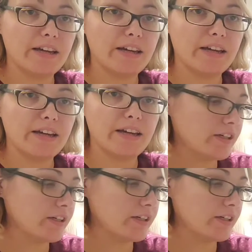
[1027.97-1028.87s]

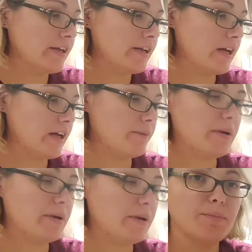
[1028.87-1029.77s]
cover,
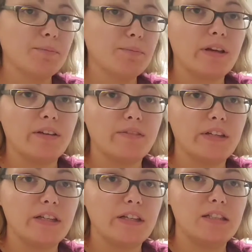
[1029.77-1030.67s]
a sample of
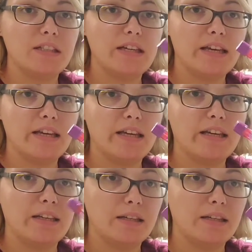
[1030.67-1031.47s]
EDTA